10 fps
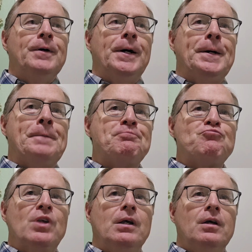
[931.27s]

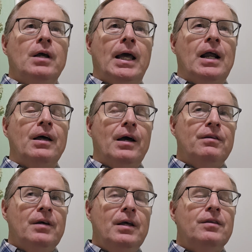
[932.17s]
And I
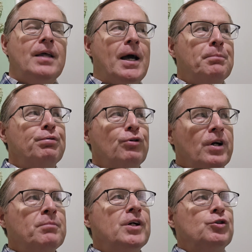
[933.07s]
think that
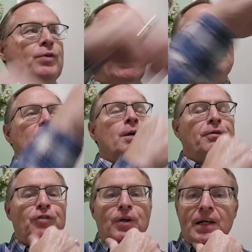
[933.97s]
pretty much wraps it
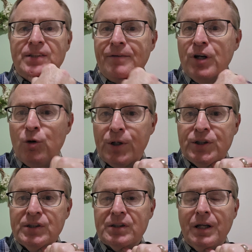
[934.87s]
up. If you guys have any
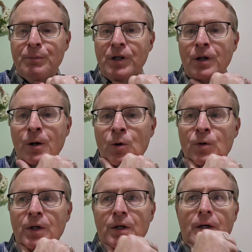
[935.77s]
questions, let me
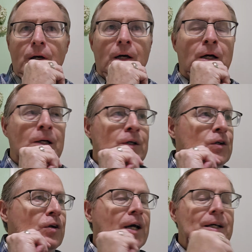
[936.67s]
know.
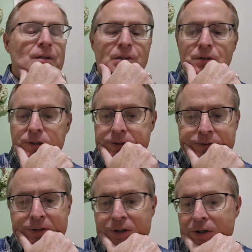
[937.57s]
Look.